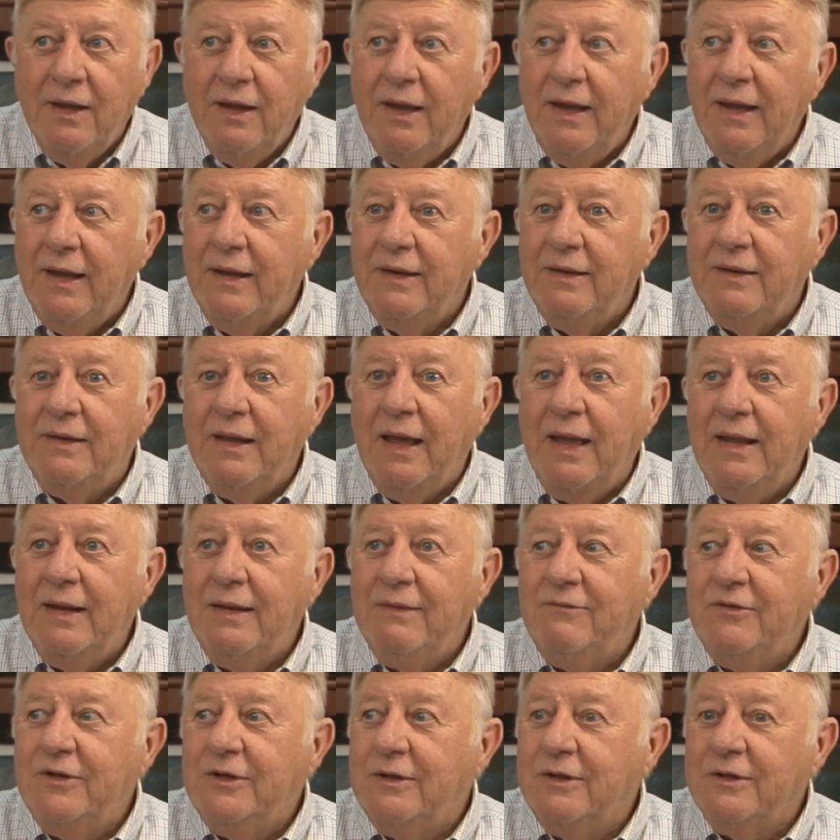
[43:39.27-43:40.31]
And
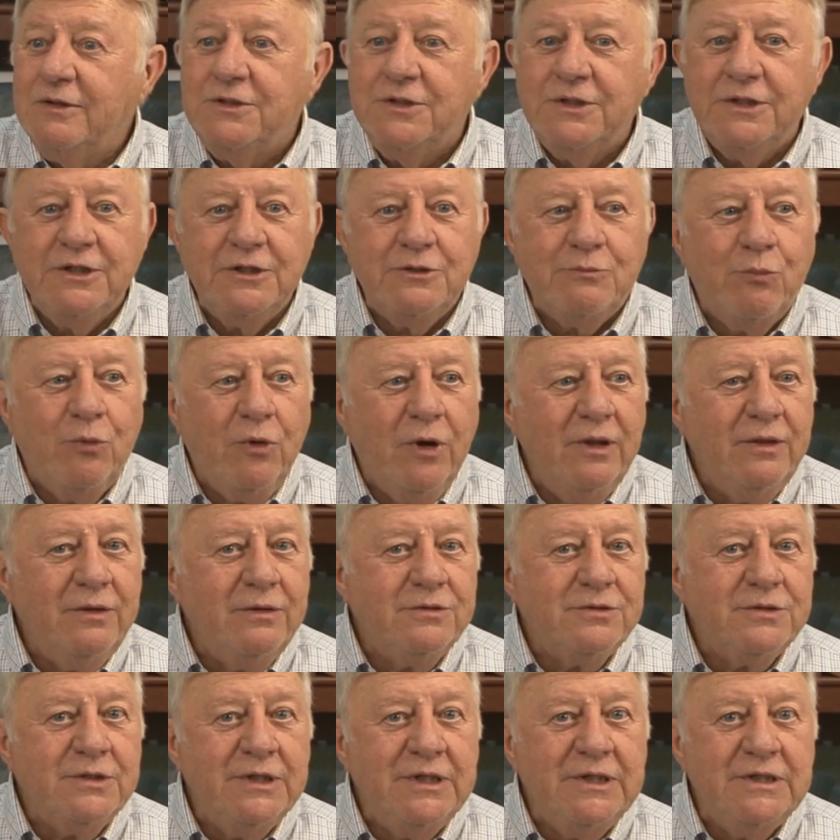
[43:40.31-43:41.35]
David looks at his
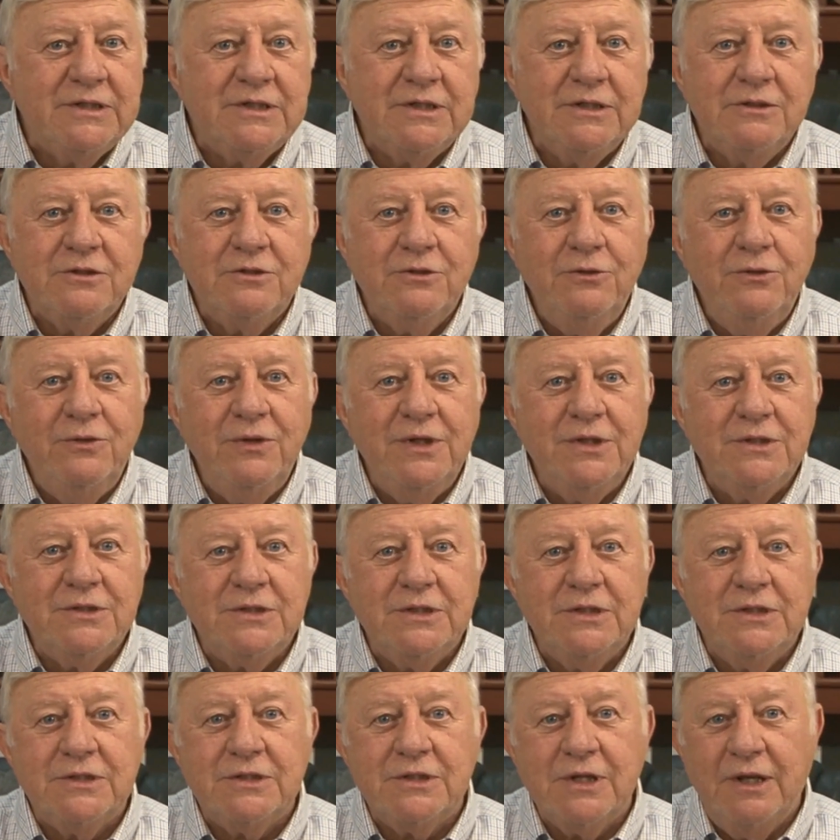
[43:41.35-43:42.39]
brothers and he says, Who is
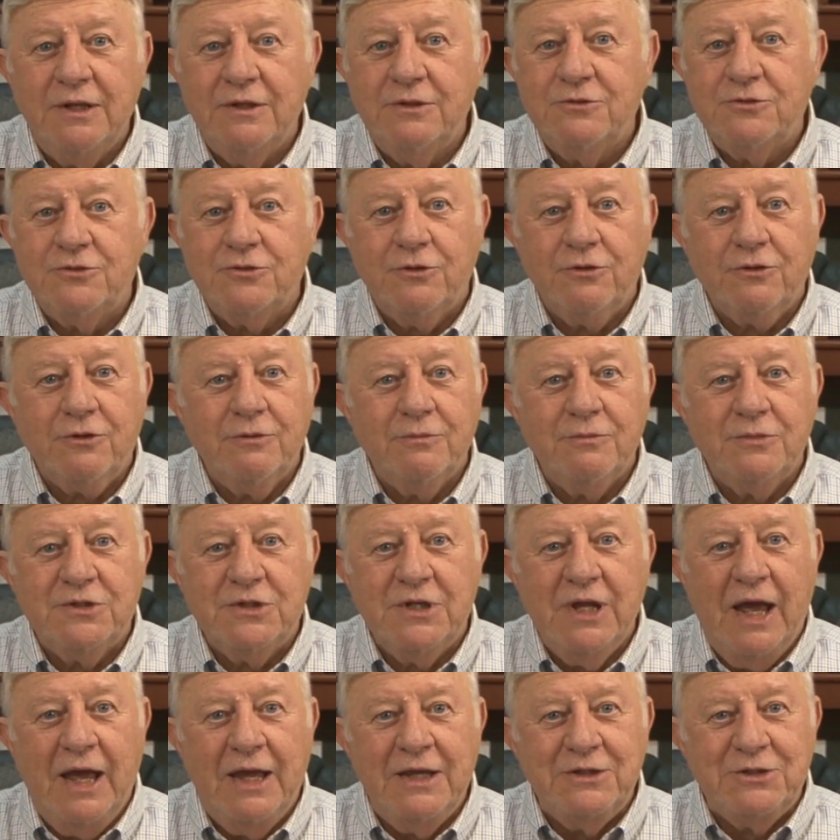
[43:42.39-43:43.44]
this
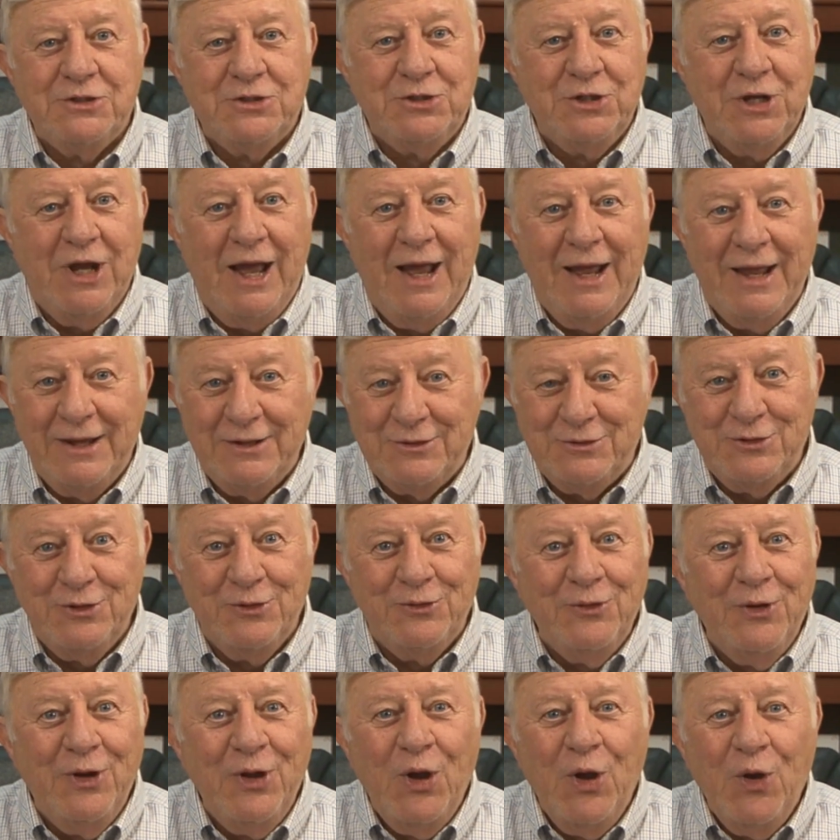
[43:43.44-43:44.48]
uncircumcised giant? You
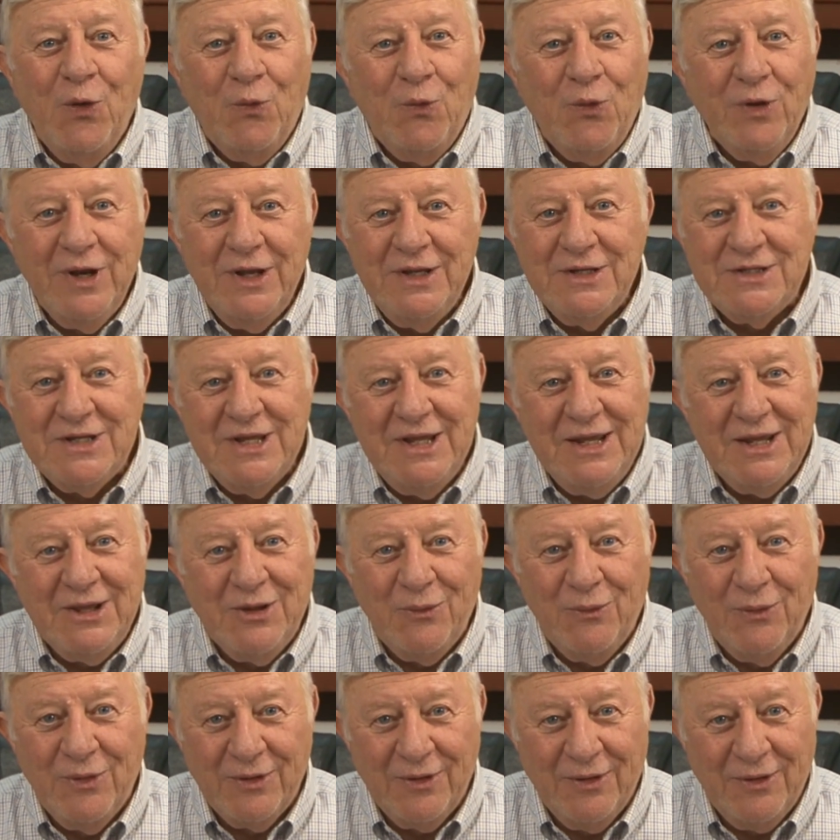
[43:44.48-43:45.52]
know, what is he
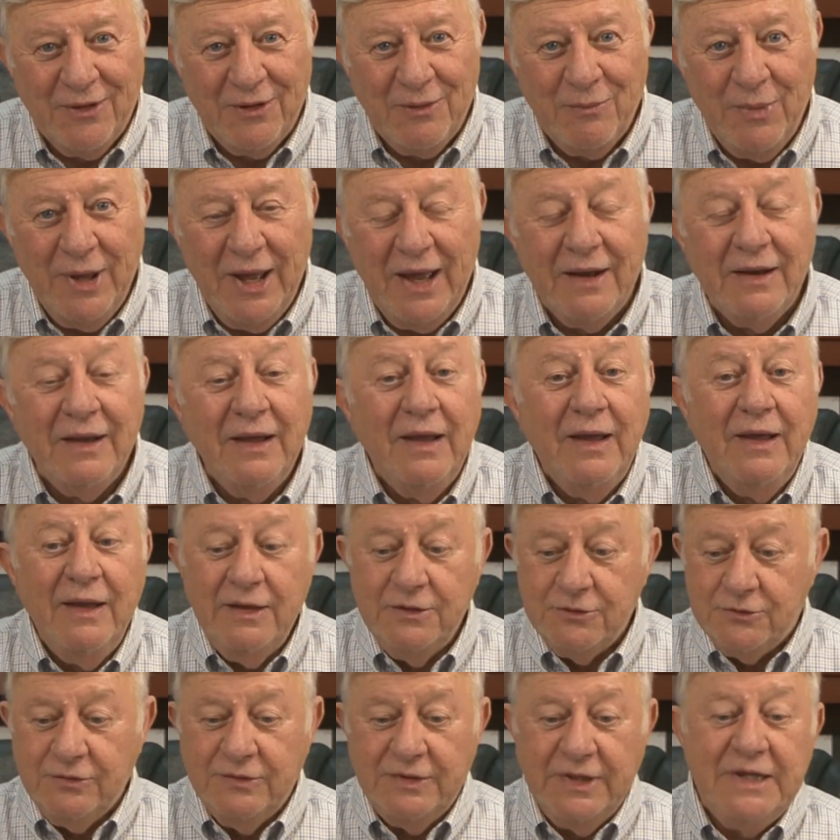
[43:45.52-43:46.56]
going on about?
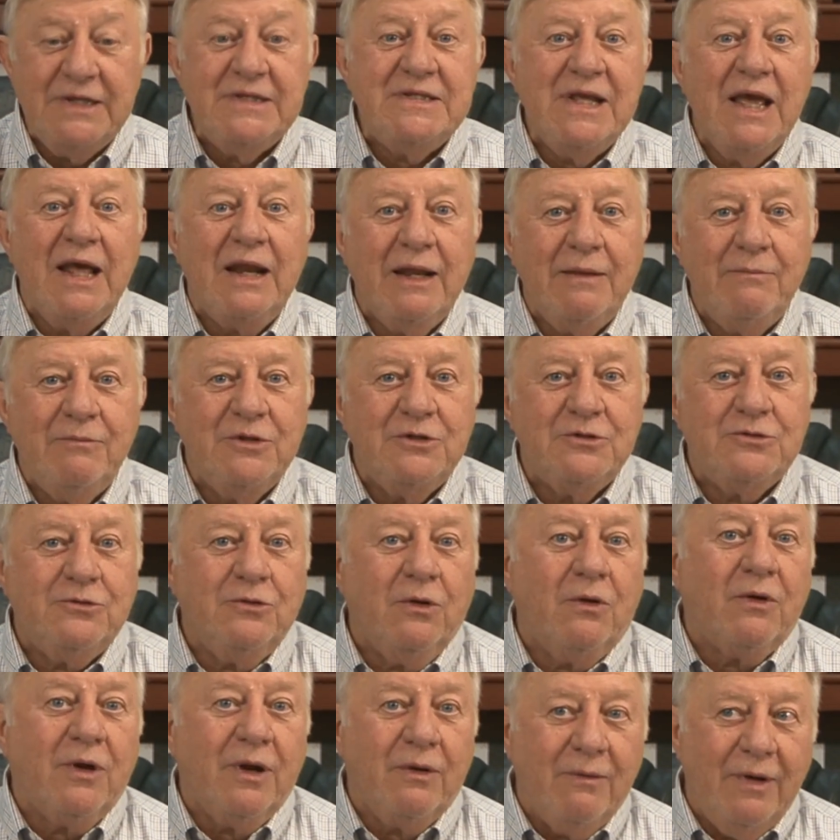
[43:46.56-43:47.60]
And so they tell him the
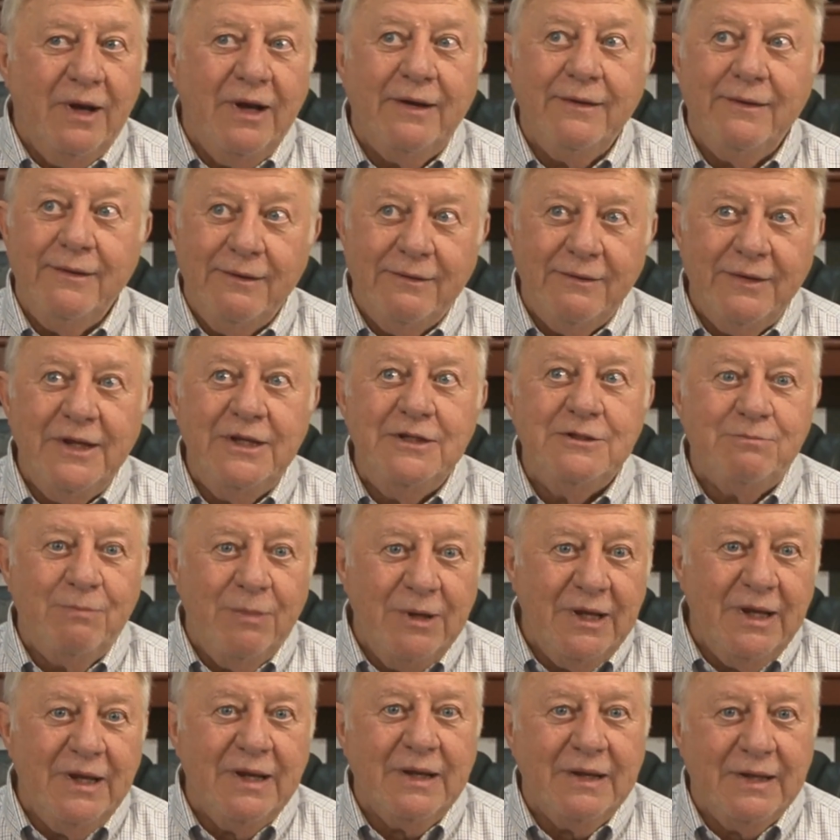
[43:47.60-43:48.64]
story. Well, you know, he's
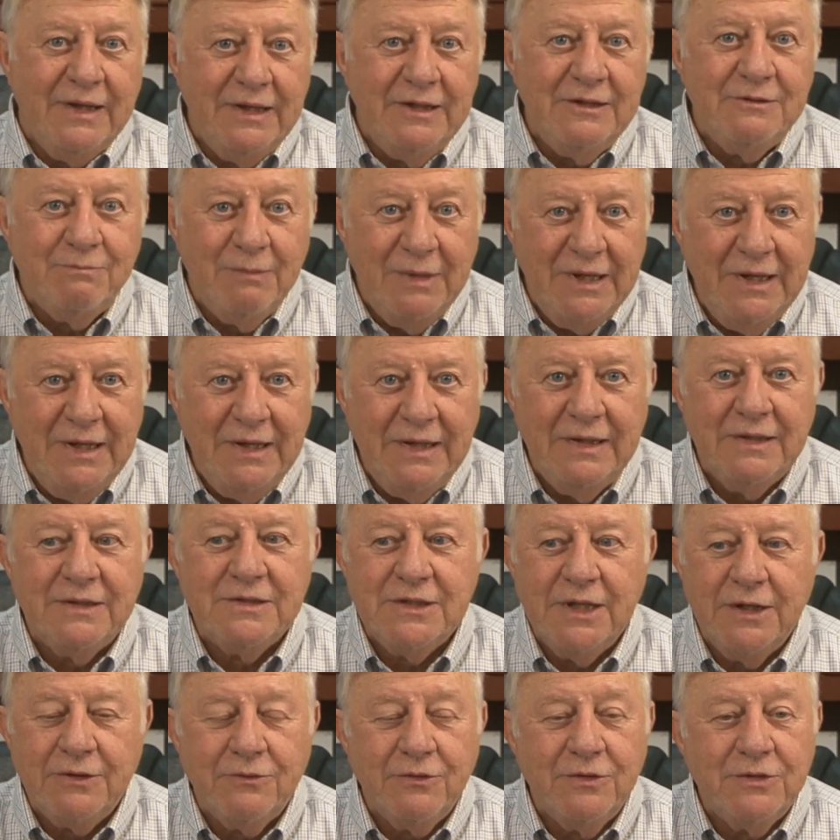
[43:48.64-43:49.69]
big, he's mean,
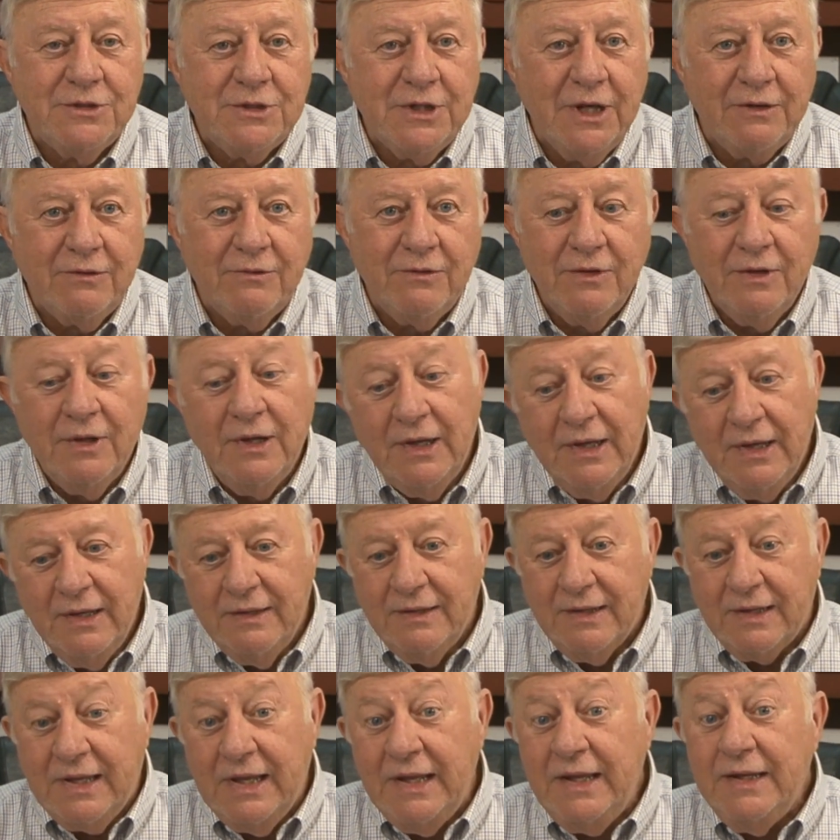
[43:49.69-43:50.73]
etc., etc.
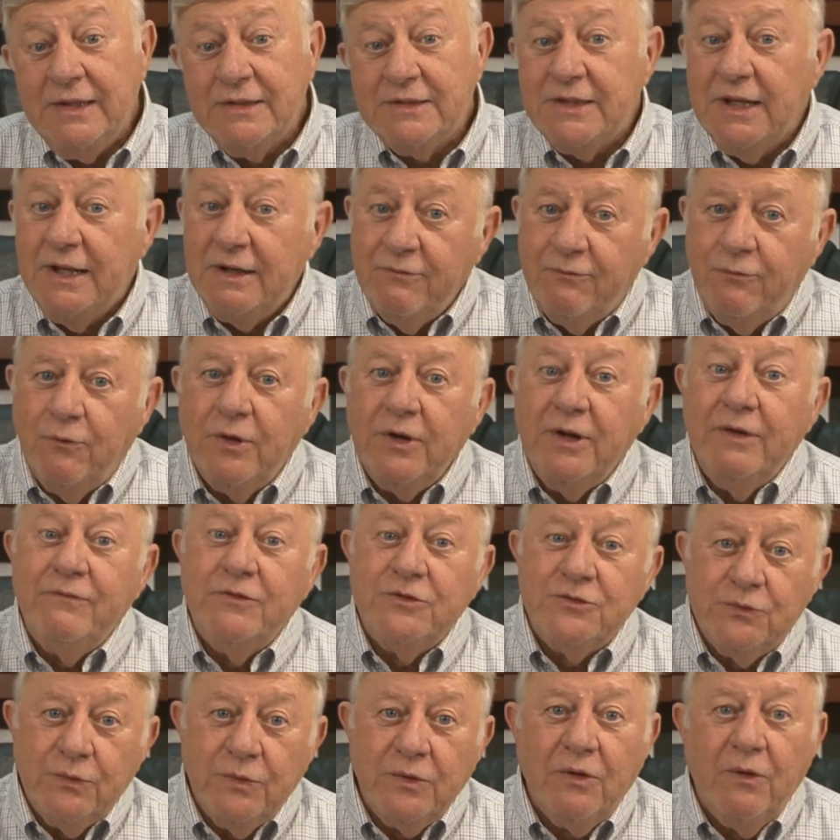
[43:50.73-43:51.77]
The king said if one of
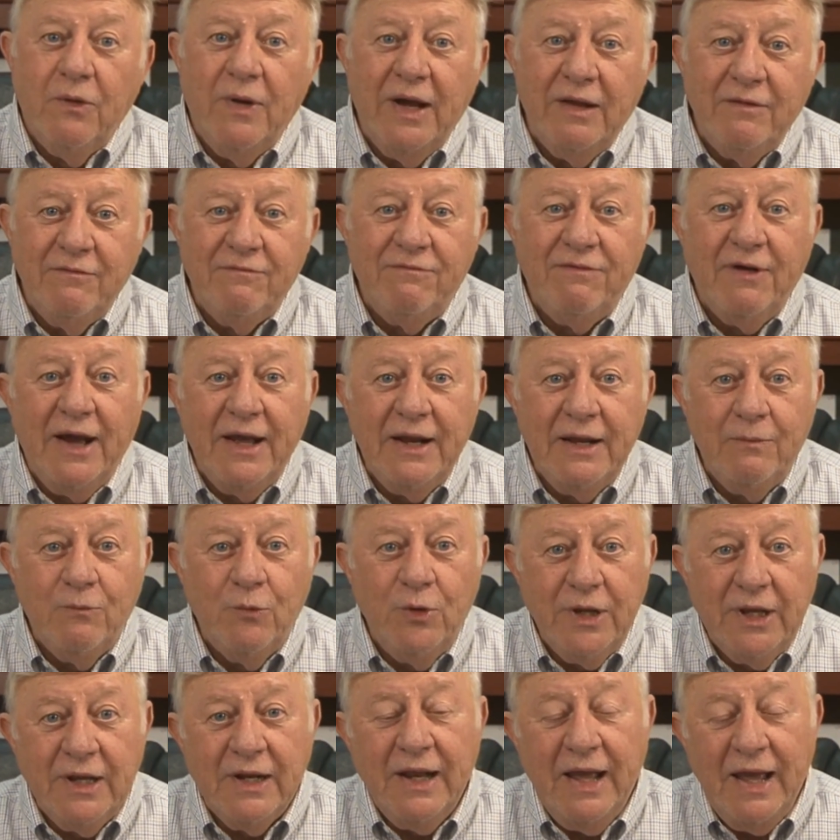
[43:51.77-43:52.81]
us would go out and fight him,
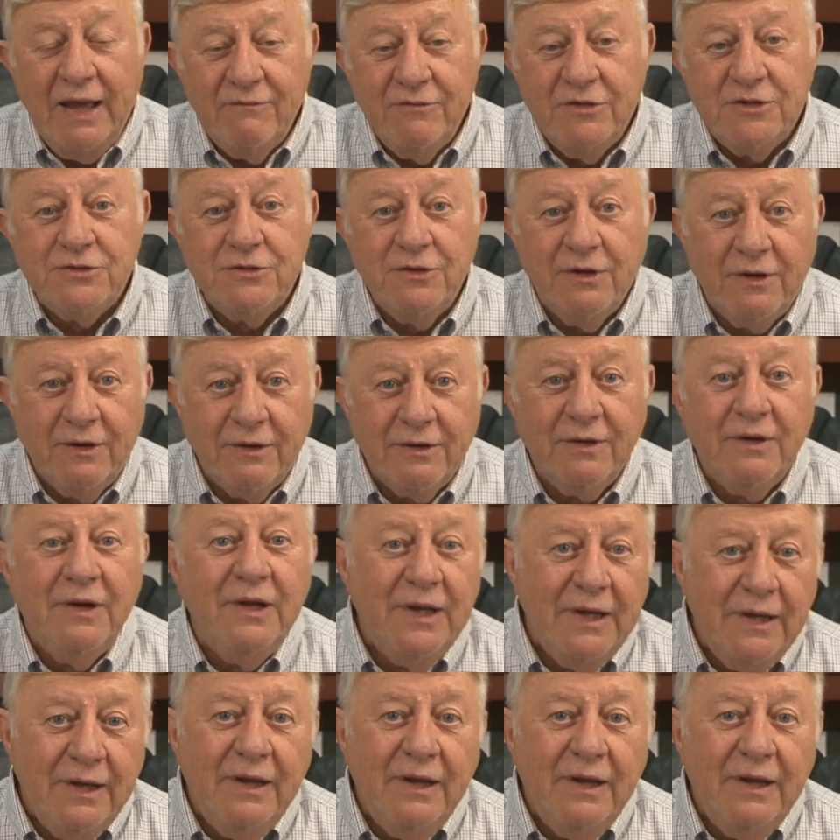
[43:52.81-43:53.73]
we could have his daughter.